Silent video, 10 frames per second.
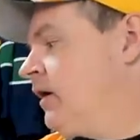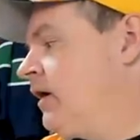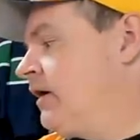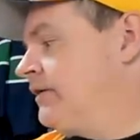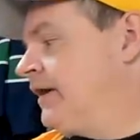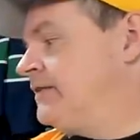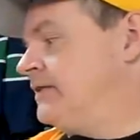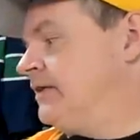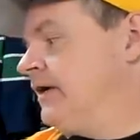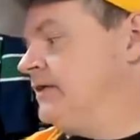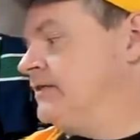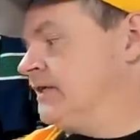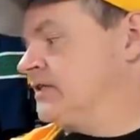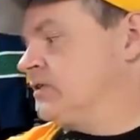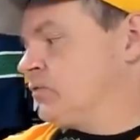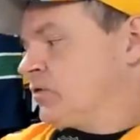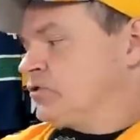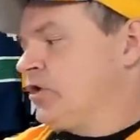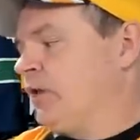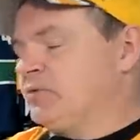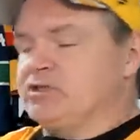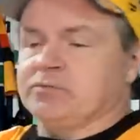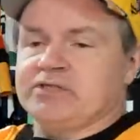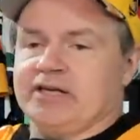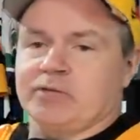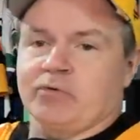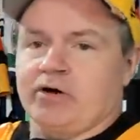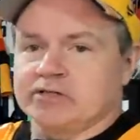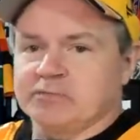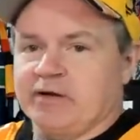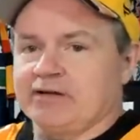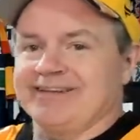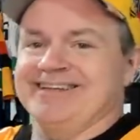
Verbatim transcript: Uh, 1996 at the World Championships, he had a bronze medal,